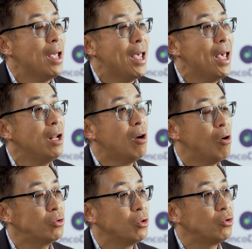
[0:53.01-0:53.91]
and
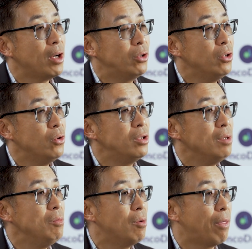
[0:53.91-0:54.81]
also trying to use
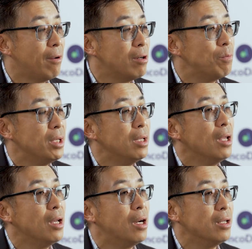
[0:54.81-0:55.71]
immunotherapy
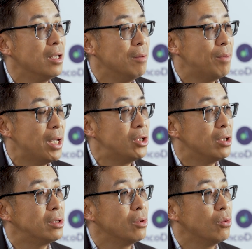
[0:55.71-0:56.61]
in
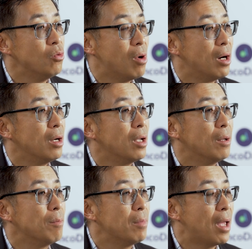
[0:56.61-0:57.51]
patients who are
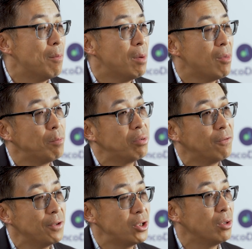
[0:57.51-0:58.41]

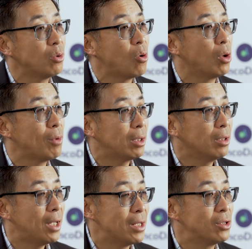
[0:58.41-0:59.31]
MMR-proficient
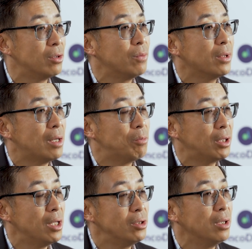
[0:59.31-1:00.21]
colorectal cancer that are
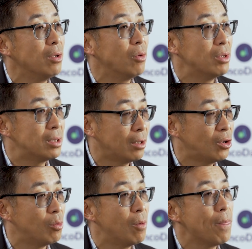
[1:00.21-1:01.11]
potentially
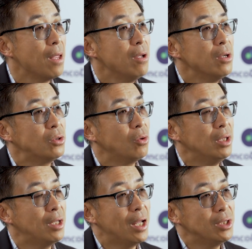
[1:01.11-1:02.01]
resectable. So
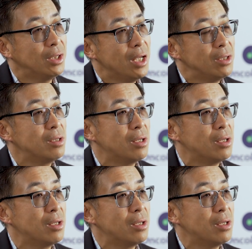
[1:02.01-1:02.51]
in the education